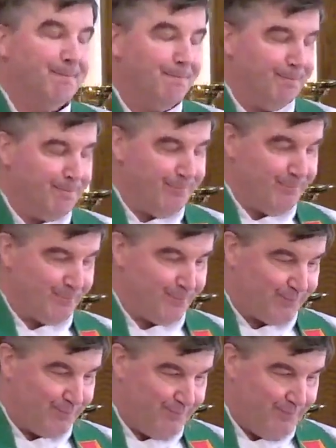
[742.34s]

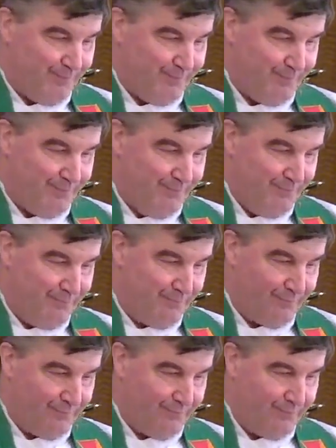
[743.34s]
(silence)